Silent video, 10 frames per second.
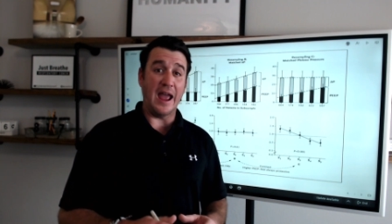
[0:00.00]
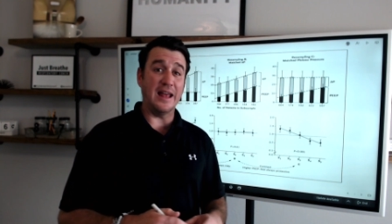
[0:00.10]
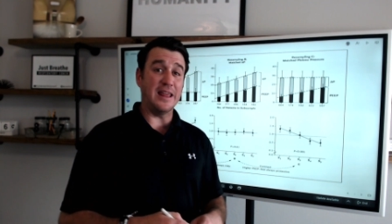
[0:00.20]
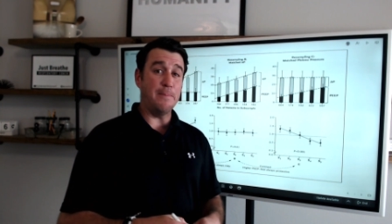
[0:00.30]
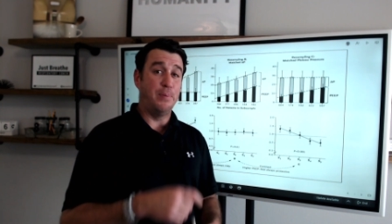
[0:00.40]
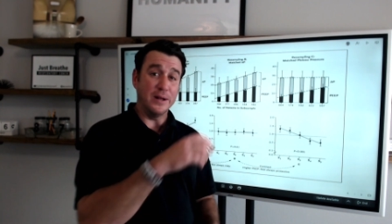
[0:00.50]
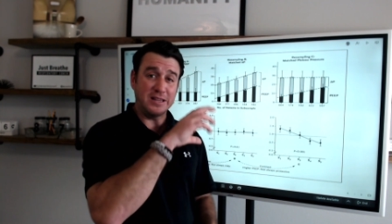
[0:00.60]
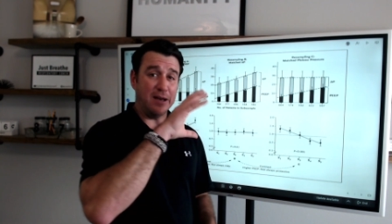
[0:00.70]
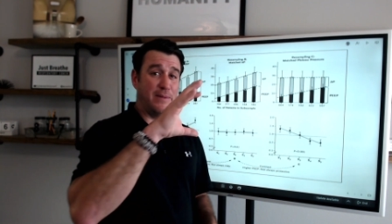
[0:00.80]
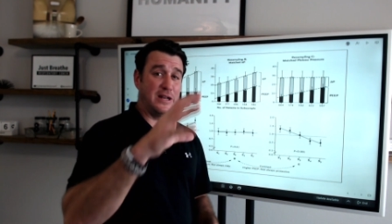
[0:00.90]
and they
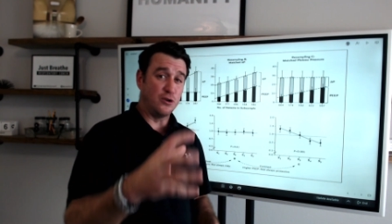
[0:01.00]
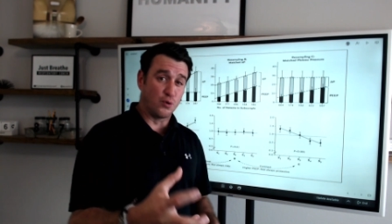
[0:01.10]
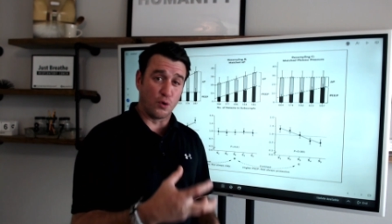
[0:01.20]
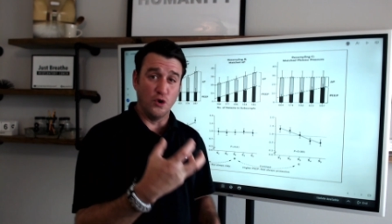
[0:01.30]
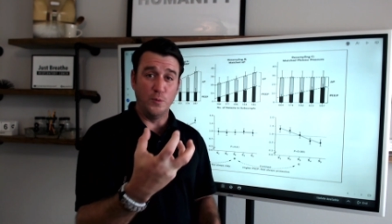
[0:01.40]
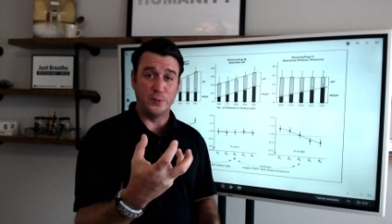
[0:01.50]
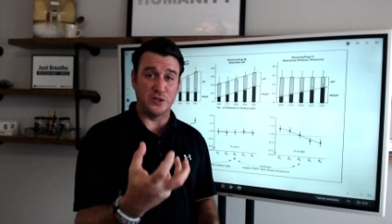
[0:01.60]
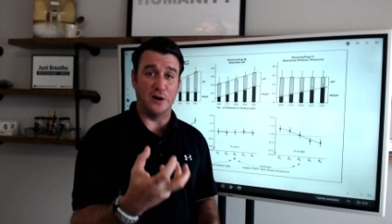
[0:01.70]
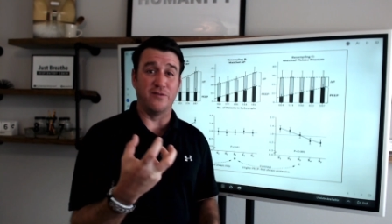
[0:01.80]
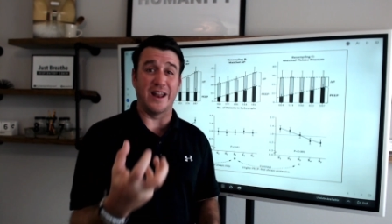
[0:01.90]
put them in
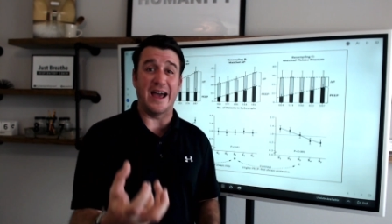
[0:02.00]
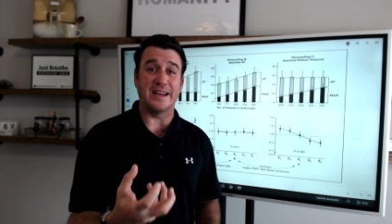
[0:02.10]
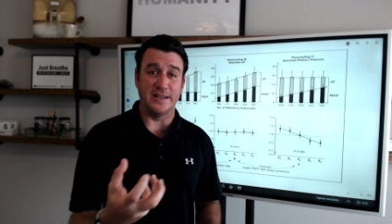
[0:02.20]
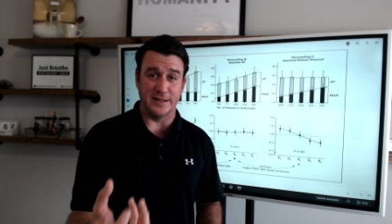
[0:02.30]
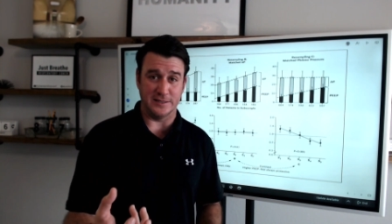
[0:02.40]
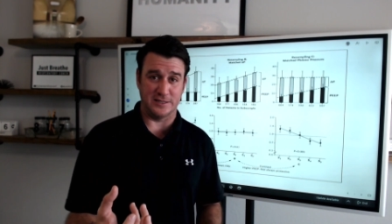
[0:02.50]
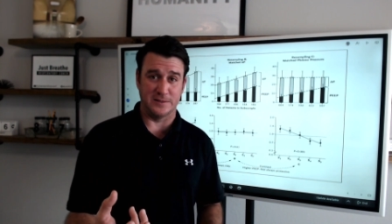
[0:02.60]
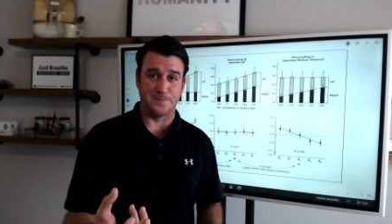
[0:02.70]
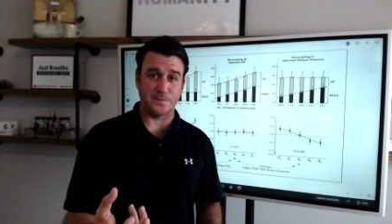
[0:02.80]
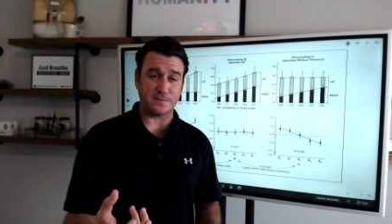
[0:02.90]
groups of
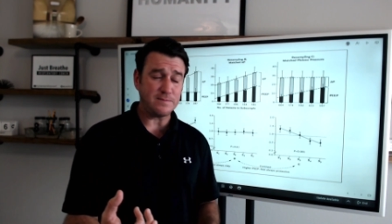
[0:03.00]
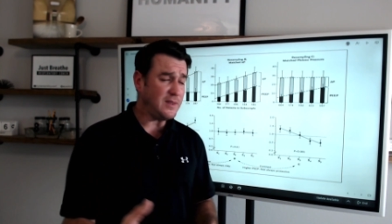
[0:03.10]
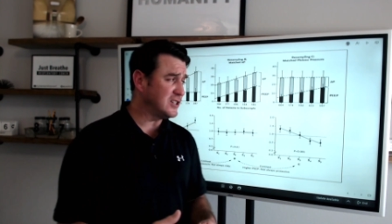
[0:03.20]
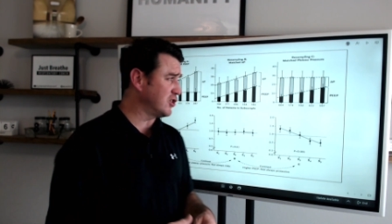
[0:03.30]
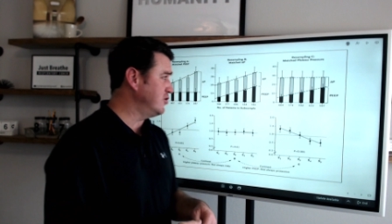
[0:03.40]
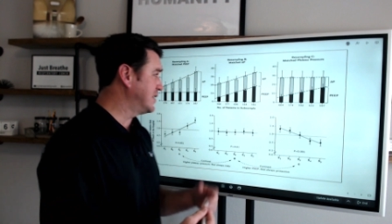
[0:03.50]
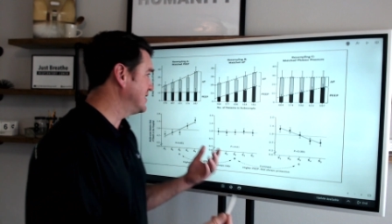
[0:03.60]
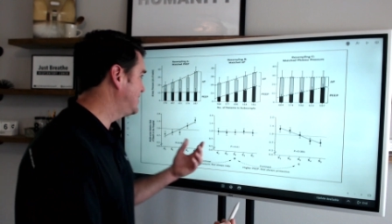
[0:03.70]
likeness. So you can